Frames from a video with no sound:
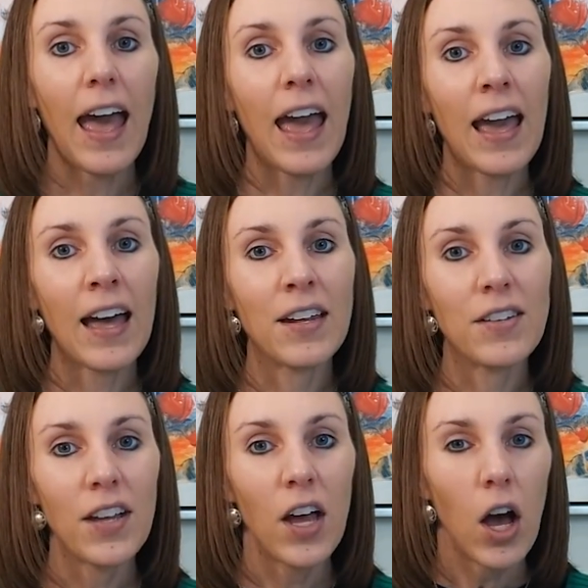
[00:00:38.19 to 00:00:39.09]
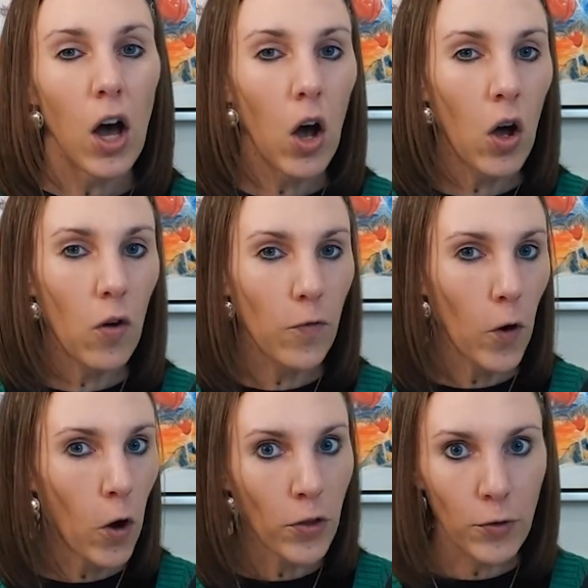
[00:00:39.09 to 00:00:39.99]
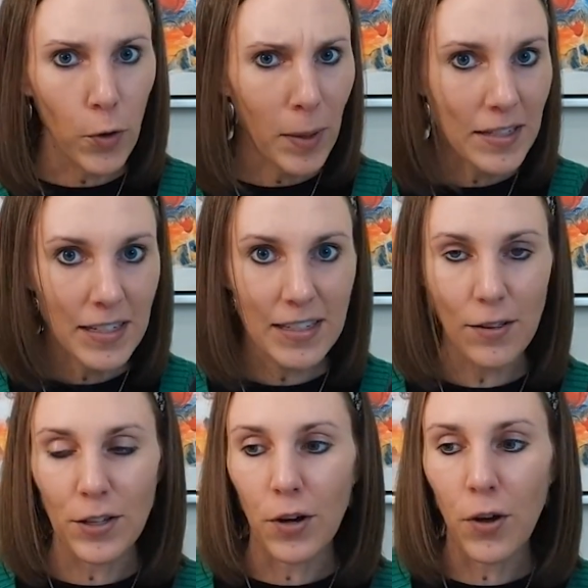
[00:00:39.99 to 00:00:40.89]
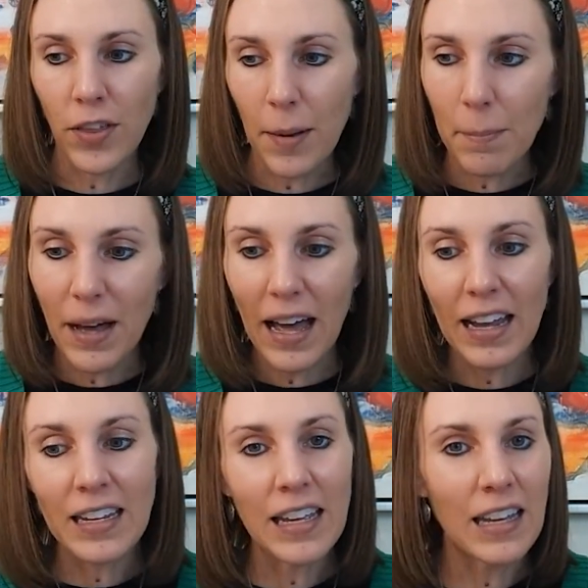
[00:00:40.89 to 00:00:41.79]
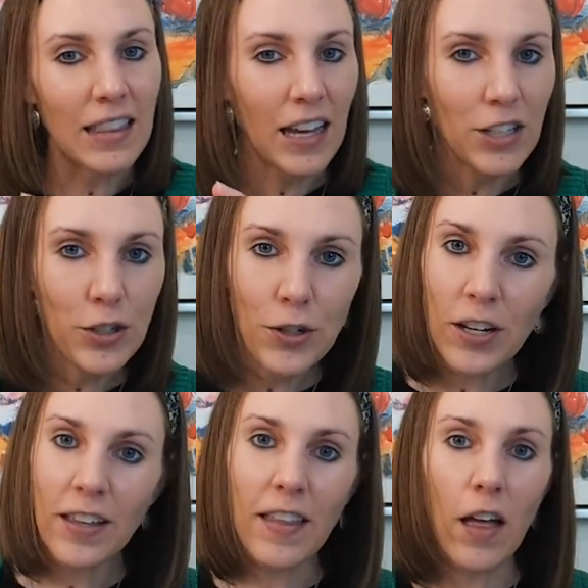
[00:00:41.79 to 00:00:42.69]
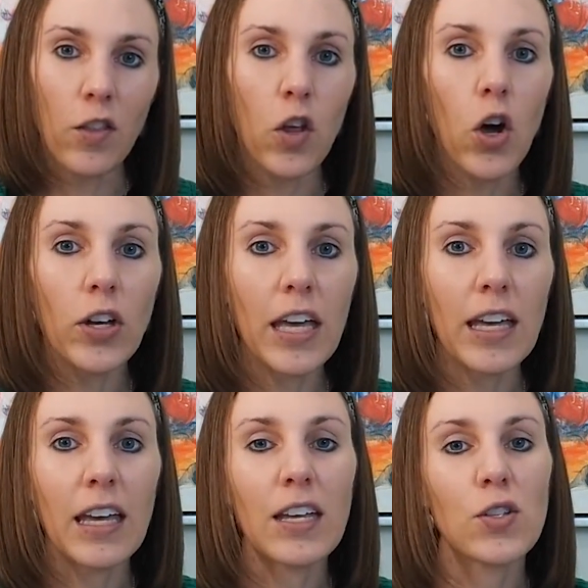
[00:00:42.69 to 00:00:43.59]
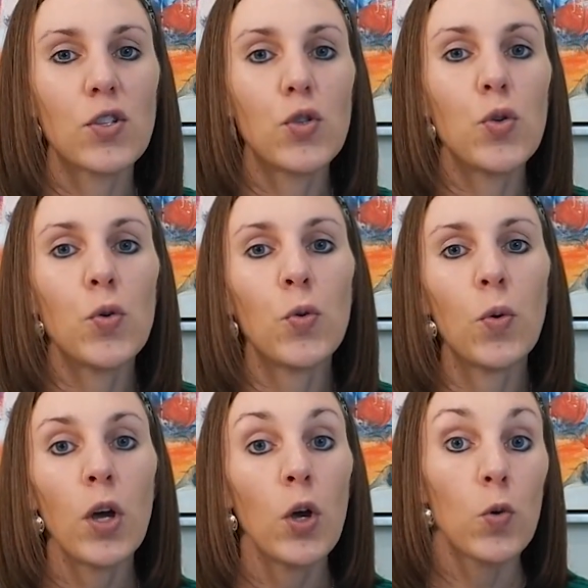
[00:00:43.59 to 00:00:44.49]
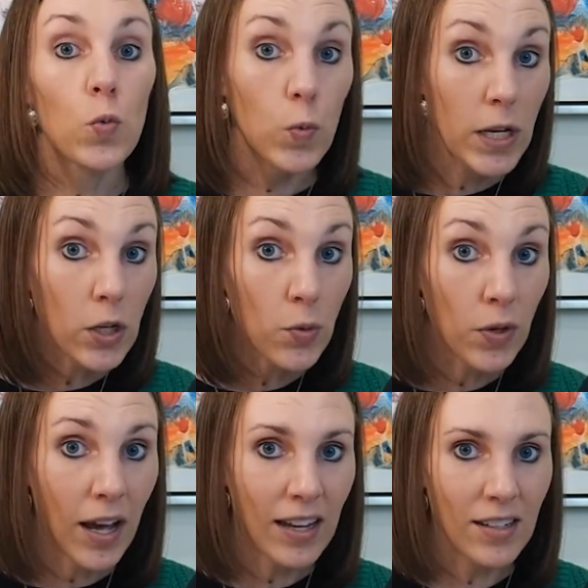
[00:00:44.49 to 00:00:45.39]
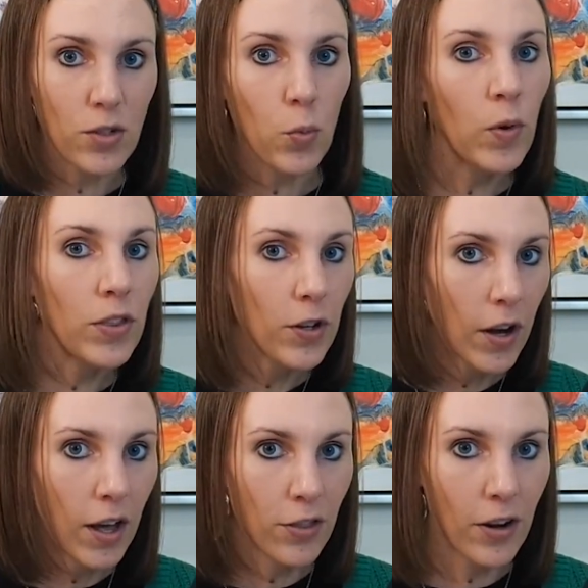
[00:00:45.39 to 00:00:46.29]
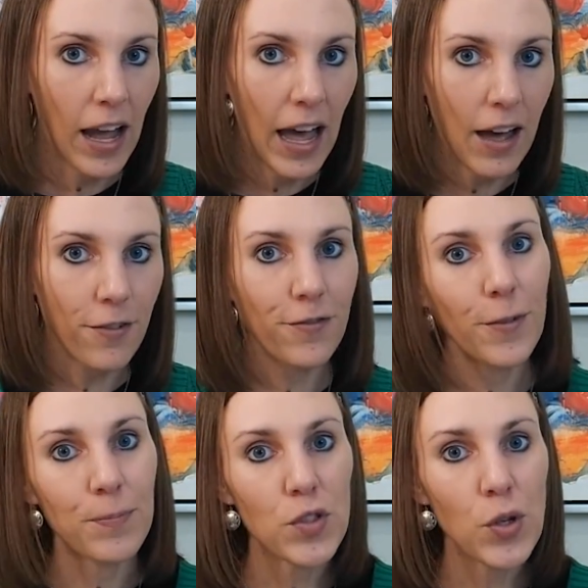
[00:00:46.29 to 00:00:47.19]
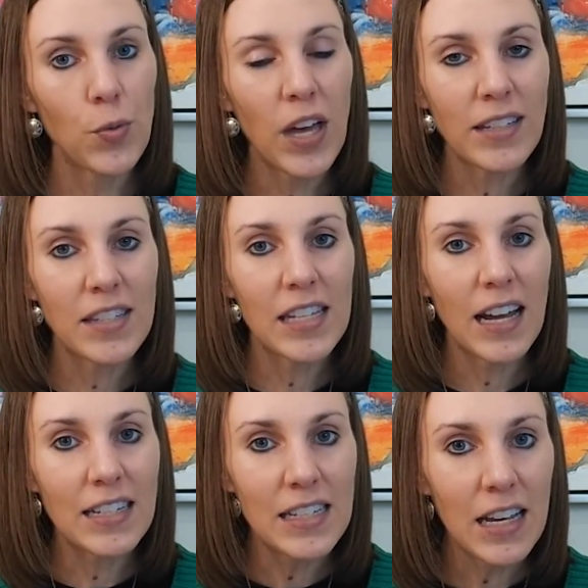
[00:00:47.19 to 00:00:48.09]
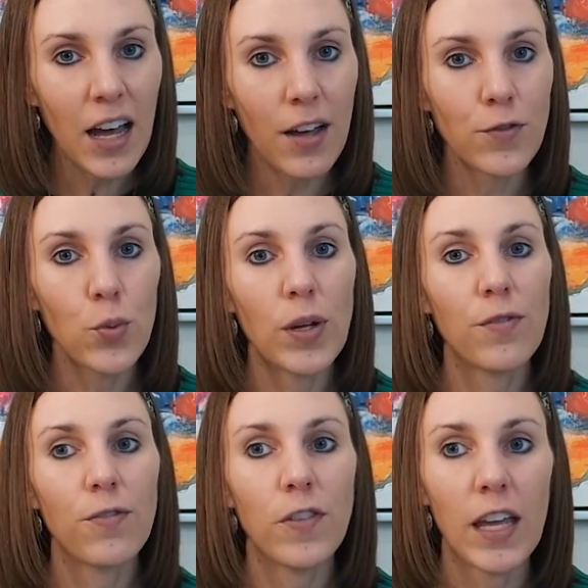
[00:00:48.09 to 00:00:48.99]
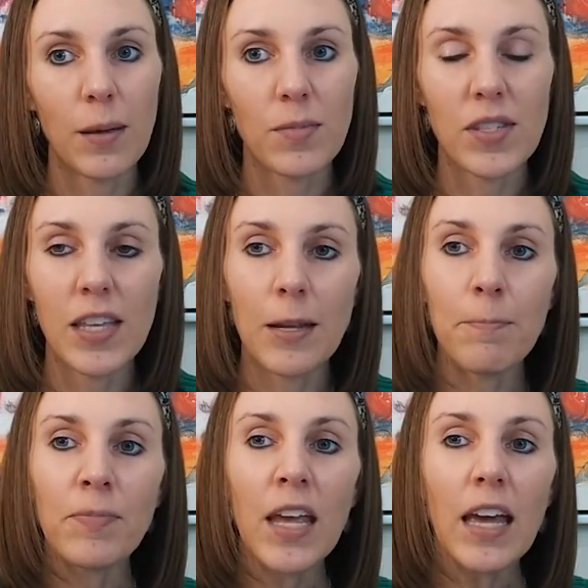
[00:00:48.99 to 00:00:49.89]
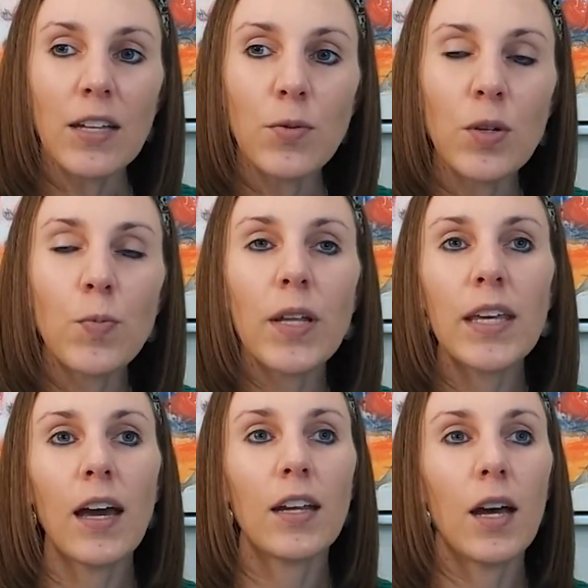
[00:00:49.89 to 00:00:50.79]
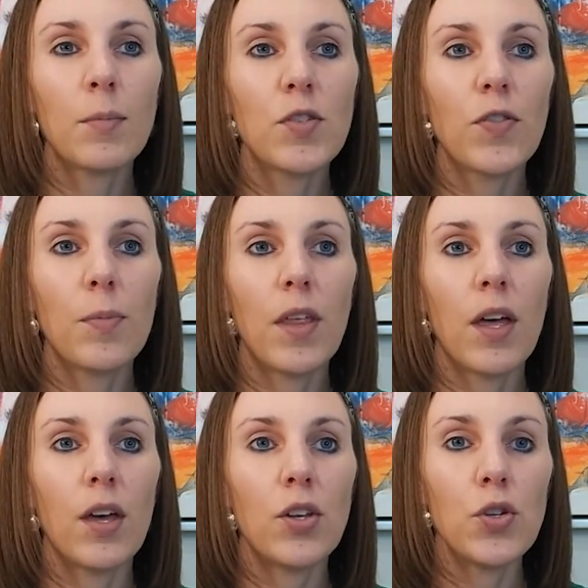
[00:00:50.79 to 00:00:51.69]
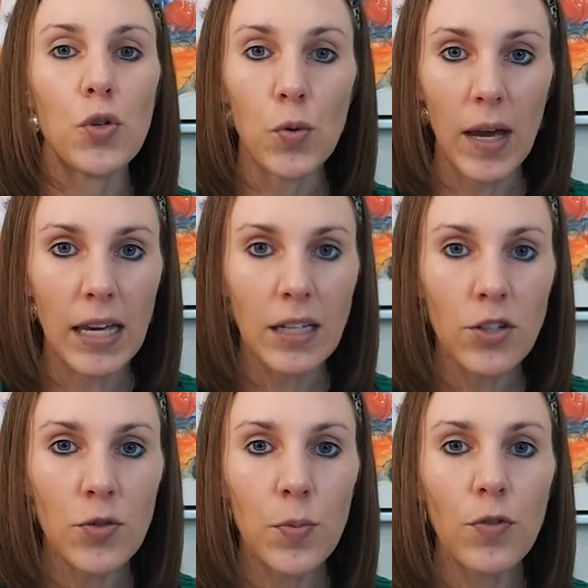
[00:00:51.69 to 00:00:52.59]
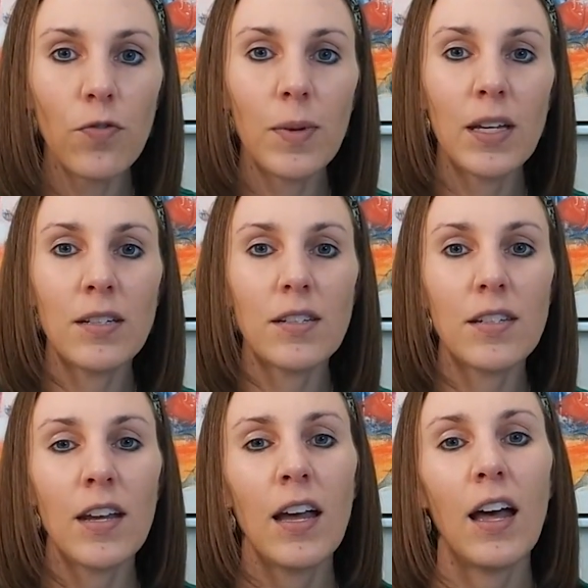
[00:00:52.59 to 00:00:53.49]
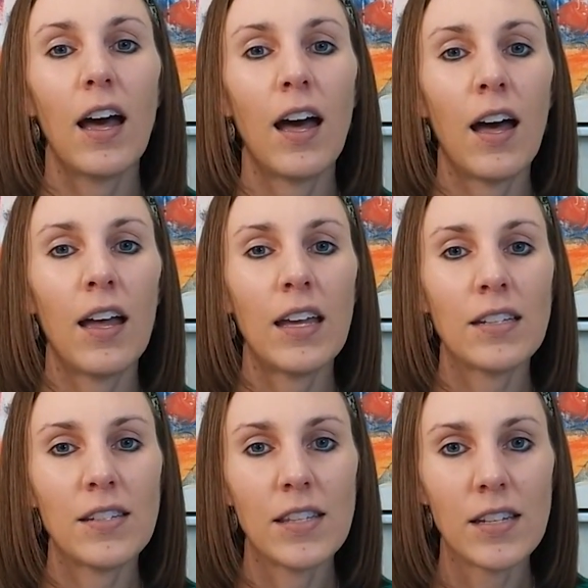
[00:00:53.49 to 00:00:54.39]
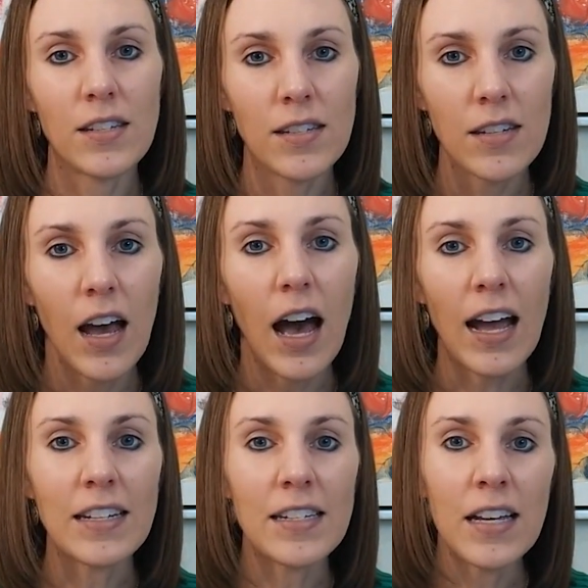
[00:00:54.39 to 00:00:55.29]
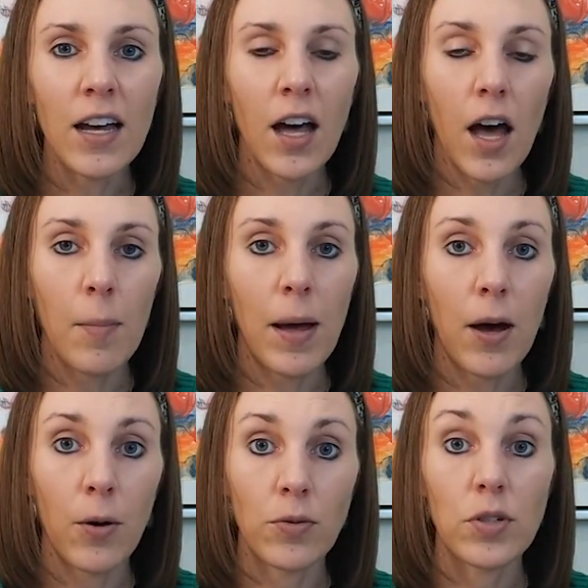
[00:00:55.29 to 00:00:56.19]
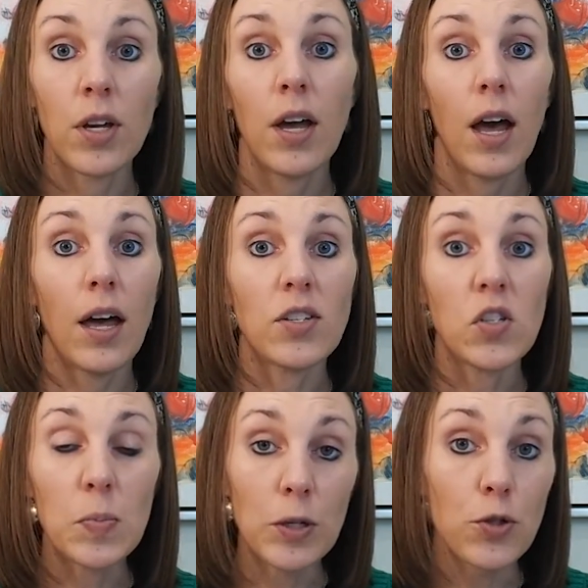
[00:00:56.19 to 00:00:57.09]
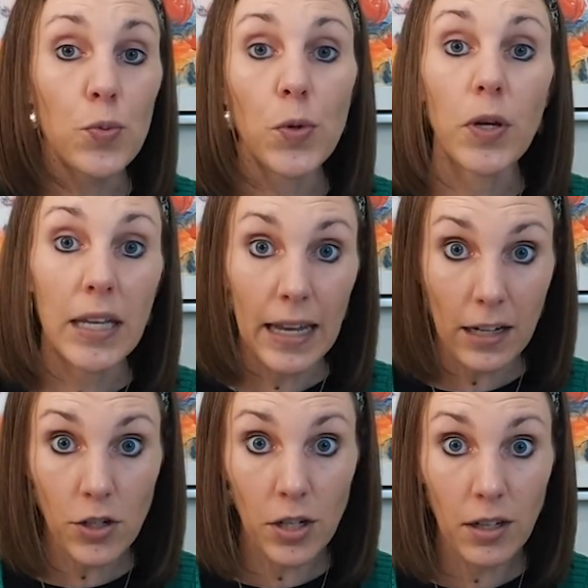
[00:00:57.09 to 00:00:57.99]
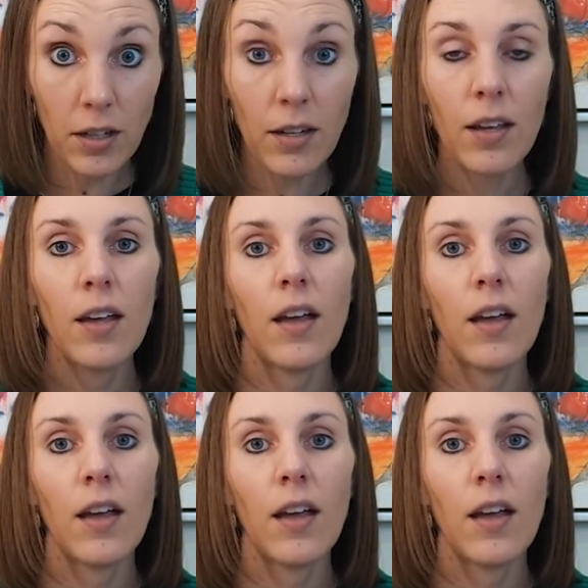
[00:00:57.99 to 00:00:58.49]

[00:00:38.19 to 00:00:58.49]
And for all the romantics out there, all that pining and that yearning and that longing is to reunite with your other half. So that's the idea of twin flames. That it, it really kind of comes from the New Age movement. Uh, it's this idea about a spiritual connection.